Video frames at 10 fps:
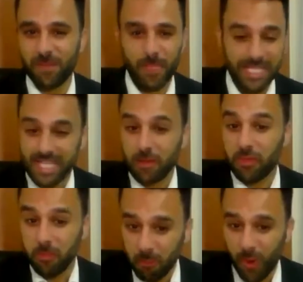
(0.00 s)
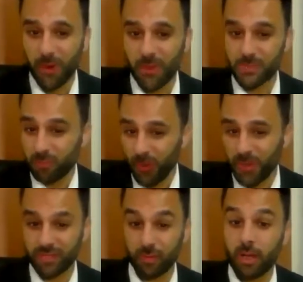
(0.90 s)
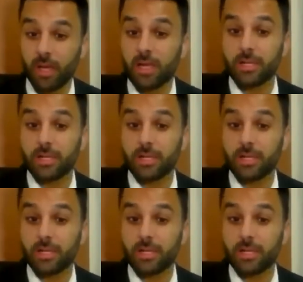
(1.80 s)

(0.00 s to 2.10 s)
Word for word: That's like the more, most of them.